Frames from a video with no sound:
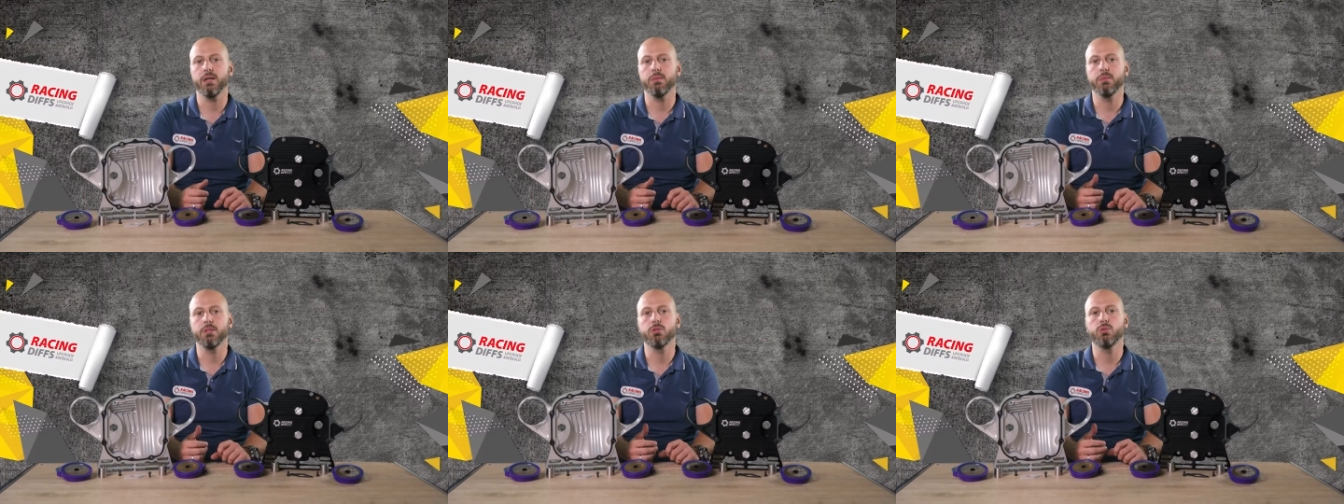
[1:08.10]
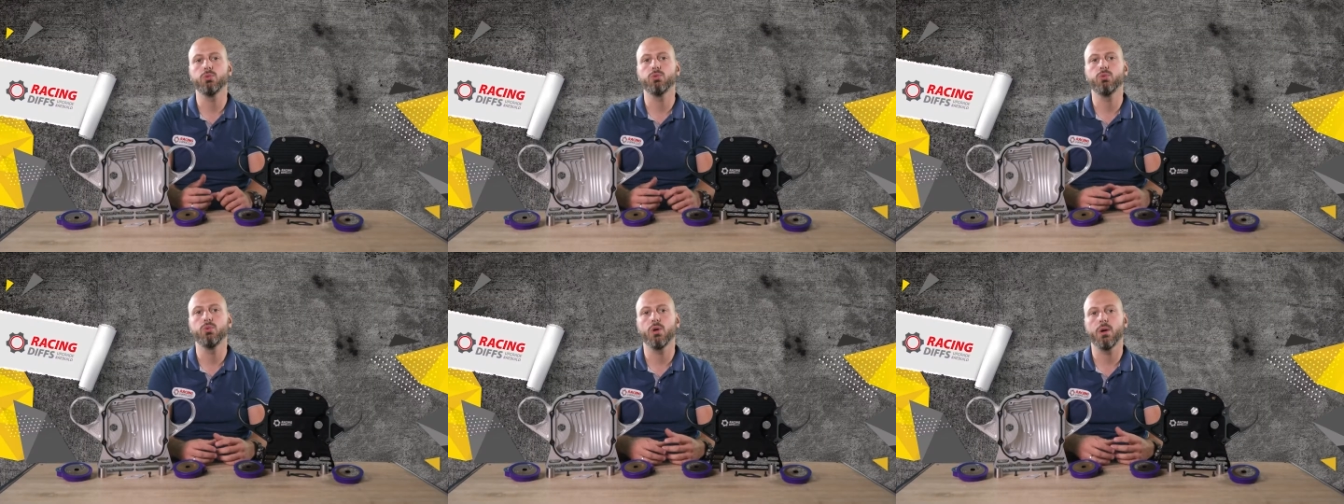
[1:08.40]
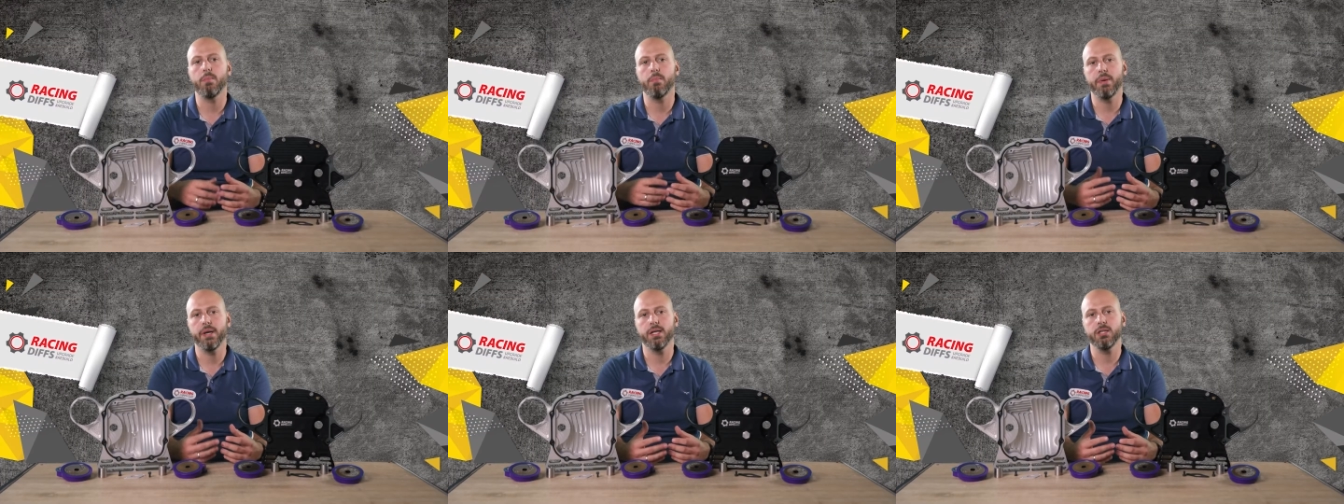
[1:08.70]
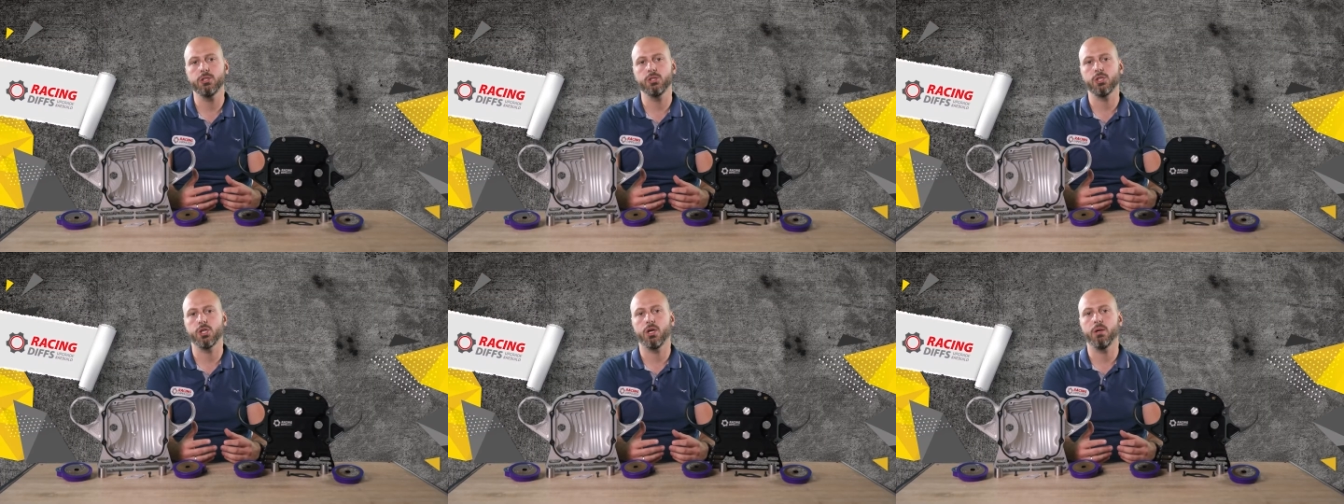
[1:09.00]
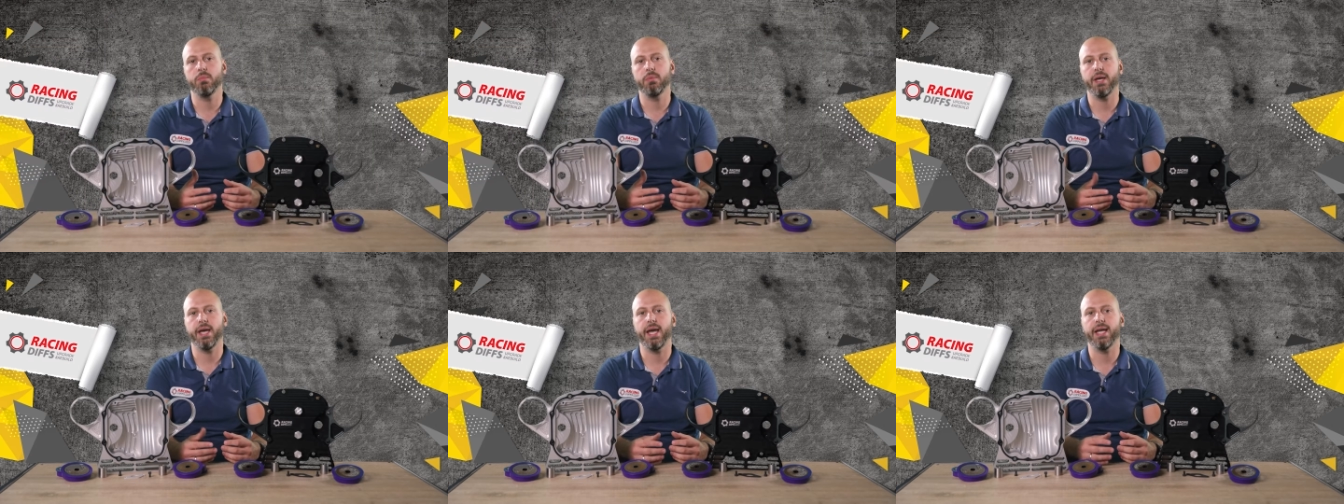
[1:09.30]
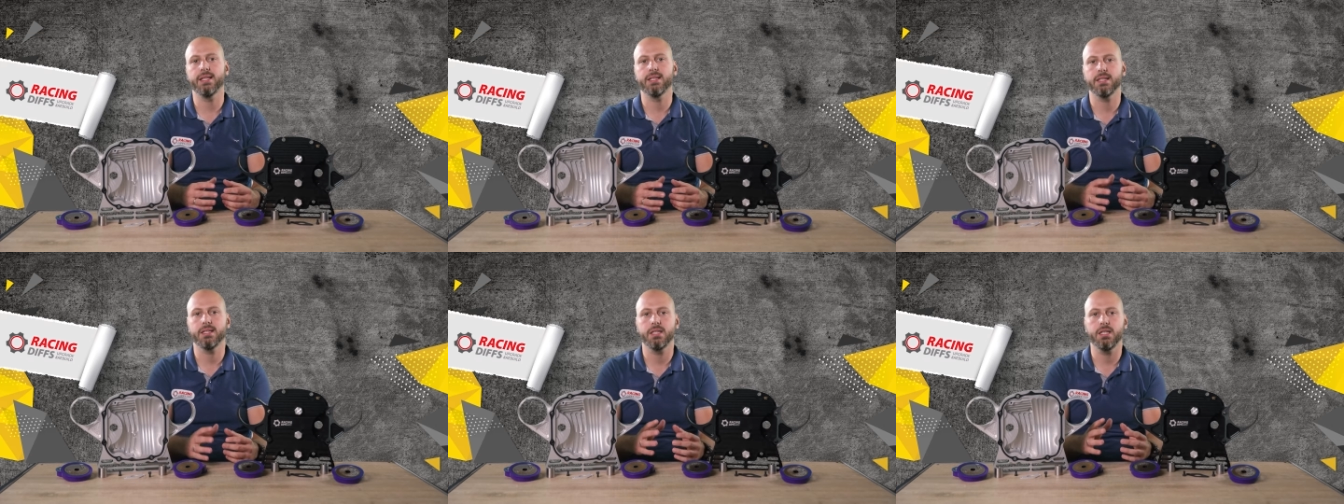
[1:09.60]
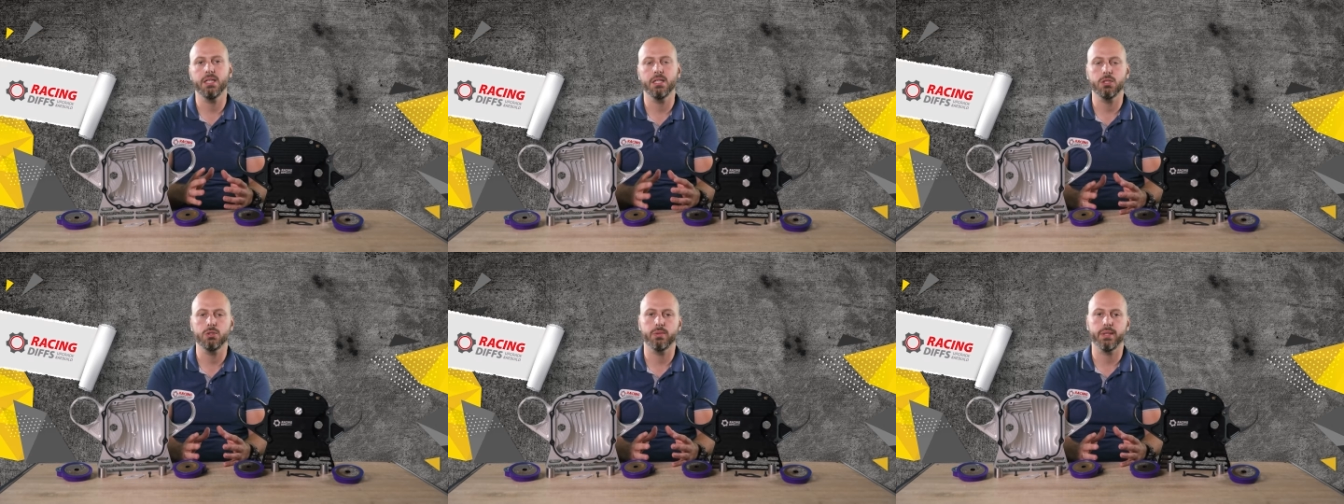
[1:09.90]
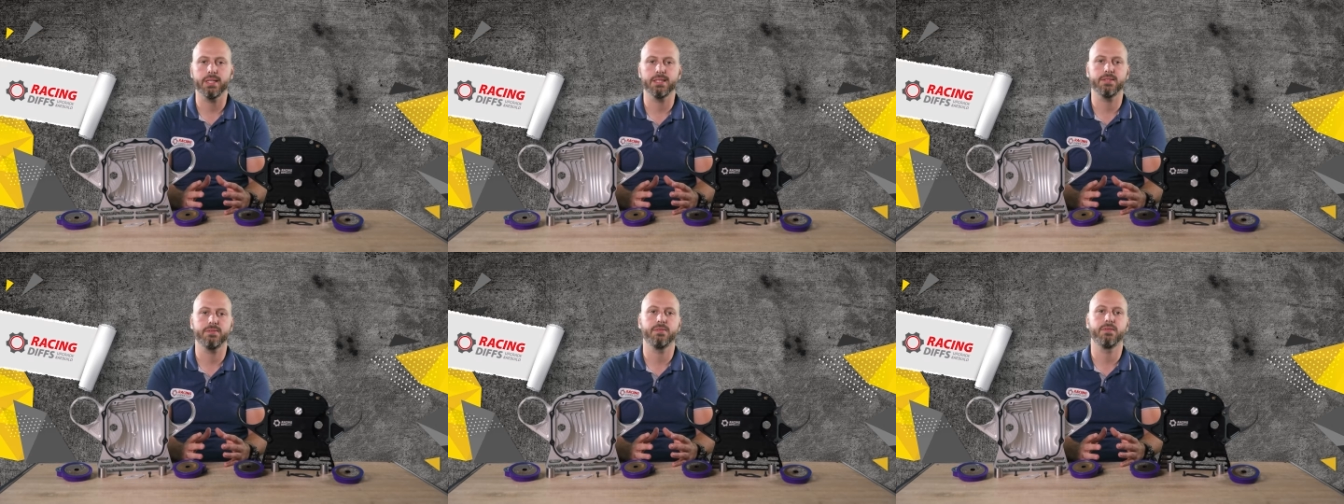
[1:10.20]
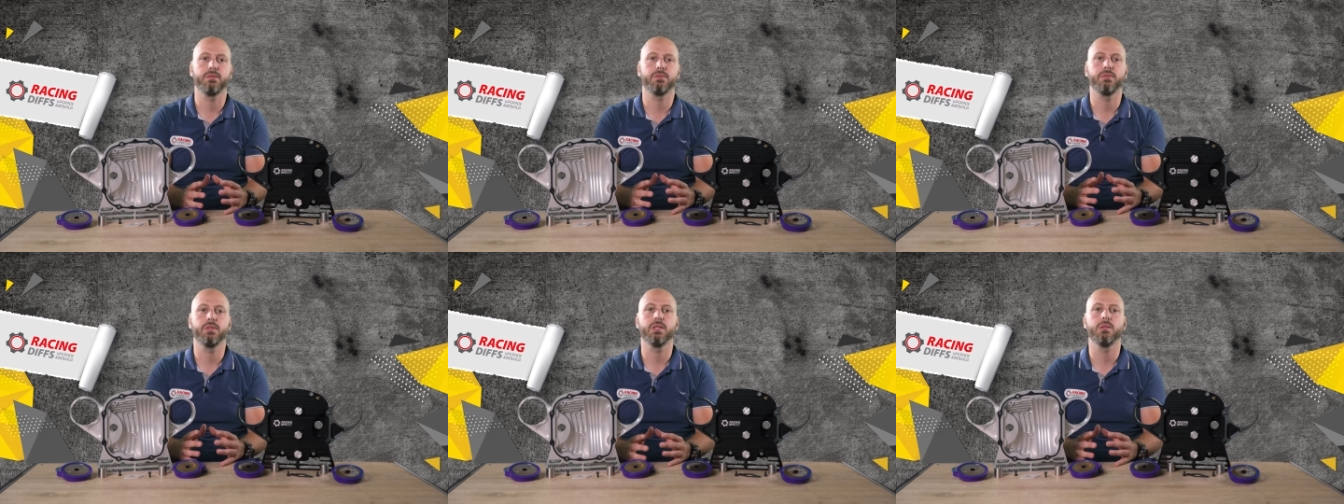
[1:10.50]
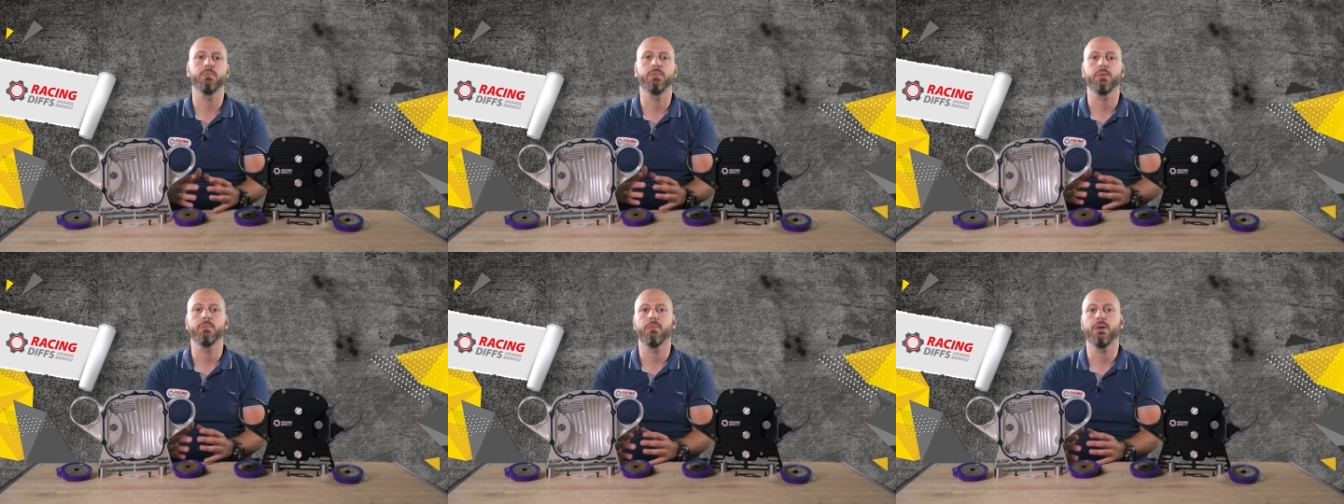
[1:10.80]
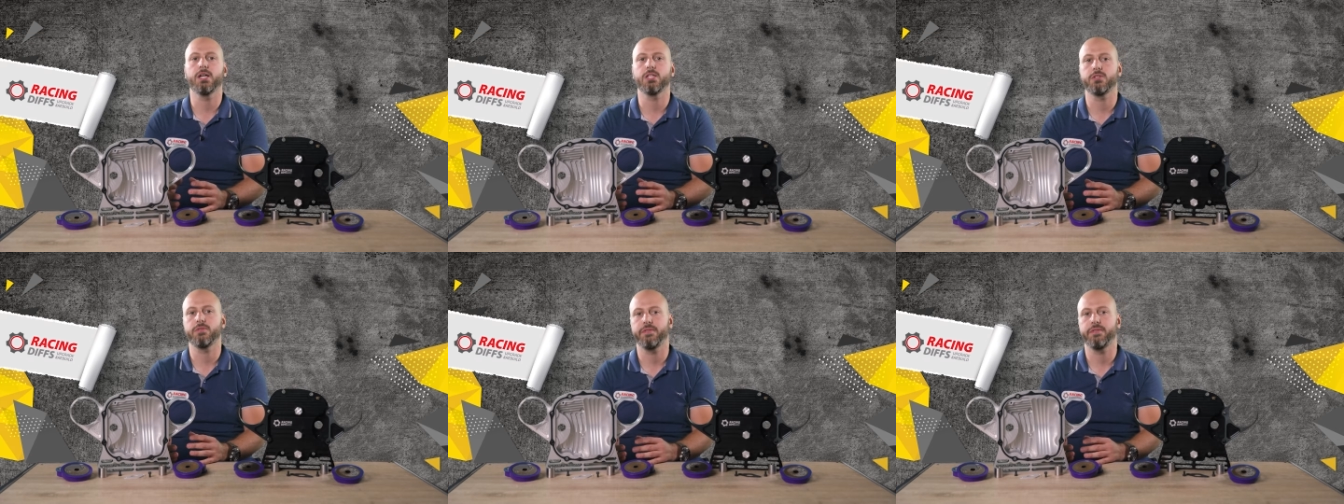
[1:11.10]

able to do a better job and the heat transfer will be much